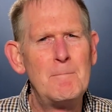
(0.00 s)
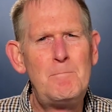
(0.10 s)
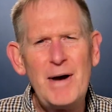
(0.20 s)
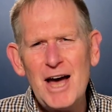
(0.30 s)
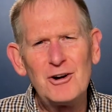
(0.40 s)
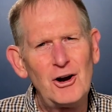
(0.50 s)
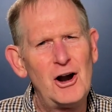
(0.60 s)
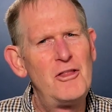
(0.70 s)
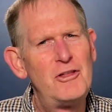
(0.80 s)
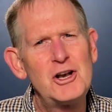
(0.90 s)

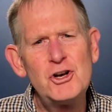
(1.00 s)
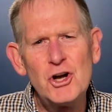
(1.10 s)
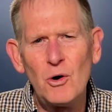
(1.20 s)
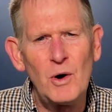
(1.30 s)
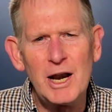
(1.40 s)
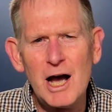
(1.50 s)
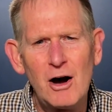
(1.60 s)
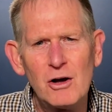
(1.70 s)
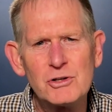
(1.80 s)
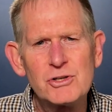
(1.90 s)
better than no one
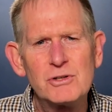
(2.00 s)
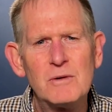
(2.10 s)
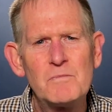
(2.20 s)
else.